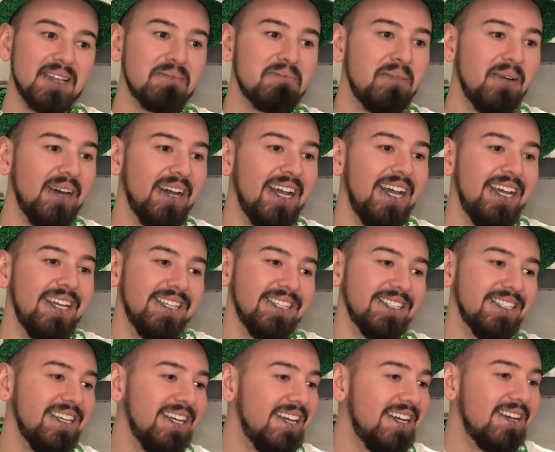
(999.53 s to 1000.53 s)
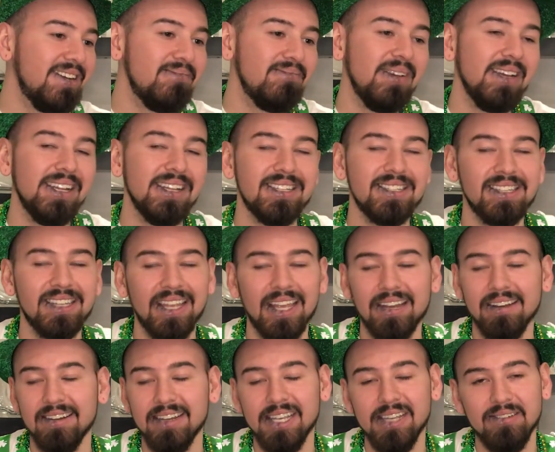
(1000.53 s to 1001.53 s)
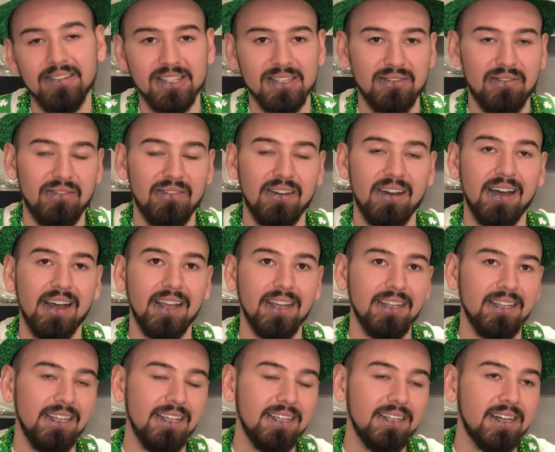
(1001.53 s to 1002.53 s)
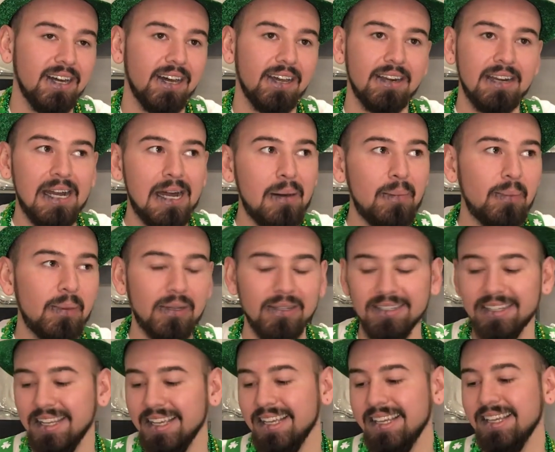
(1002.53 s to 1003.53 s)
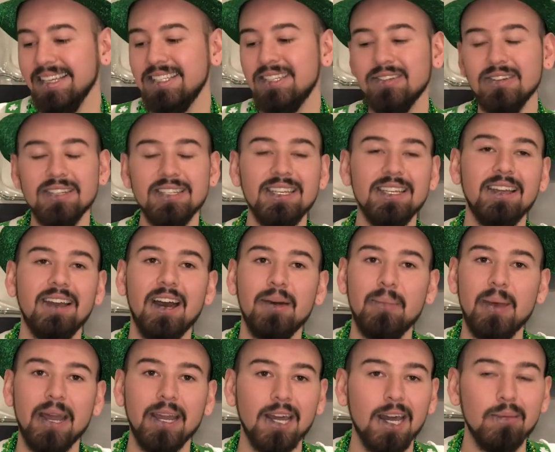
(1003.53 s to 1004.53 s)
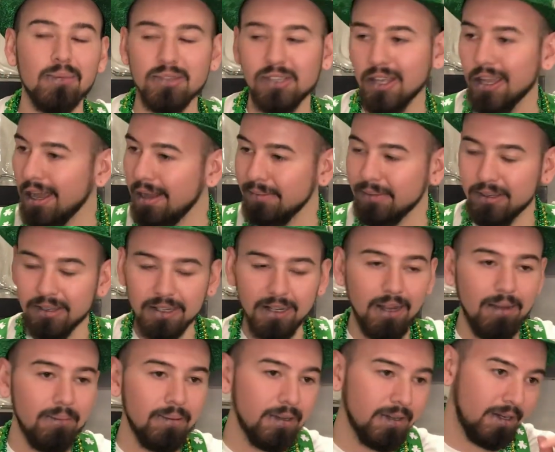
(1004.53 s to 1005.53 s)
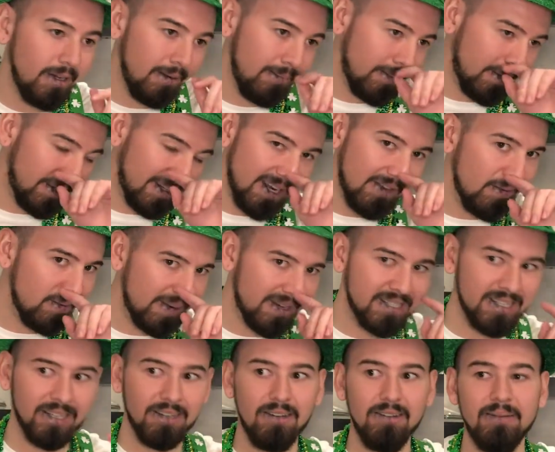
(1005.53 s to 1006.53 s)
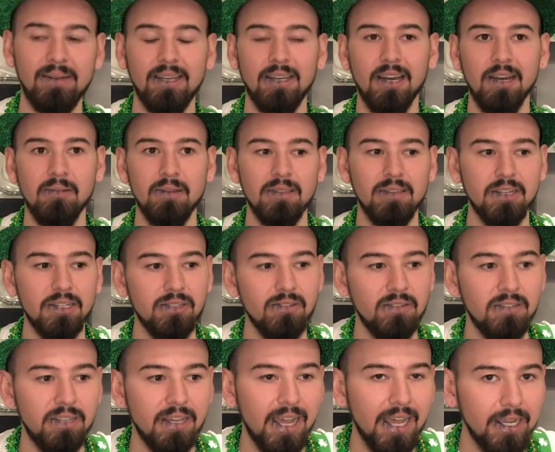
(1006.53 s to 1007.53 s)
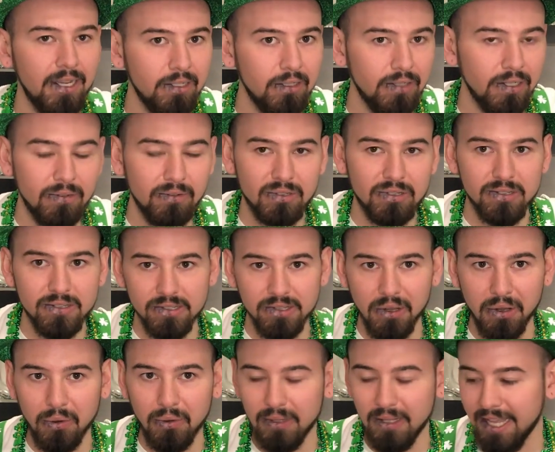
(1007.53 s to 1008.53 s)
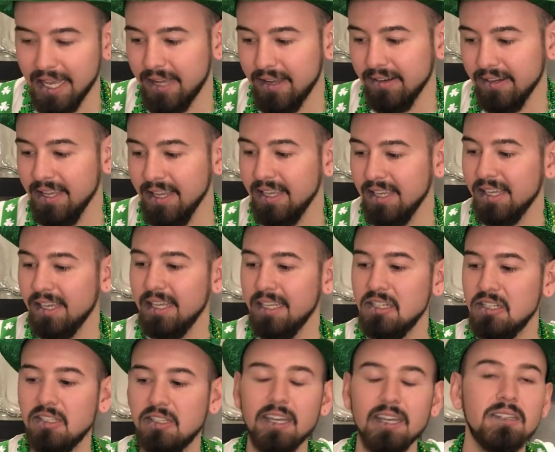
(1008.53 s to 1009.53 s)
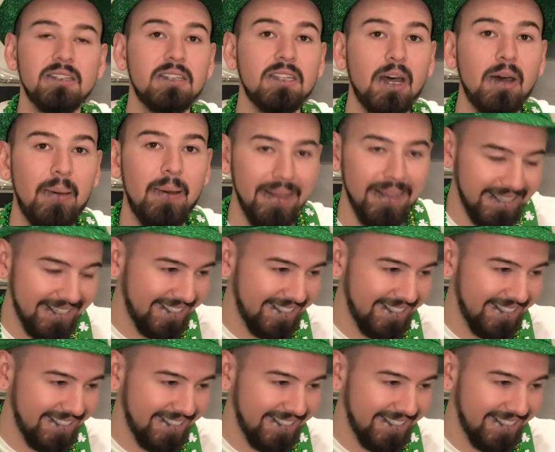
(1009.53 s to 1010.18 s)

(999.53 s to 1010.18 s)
But minutes later, he was fine. He got up, and as soon as he got back up, he's like, I'm good. Everybody's like, oh my God, we thought you died, dude. It was so loud. And he just gets up,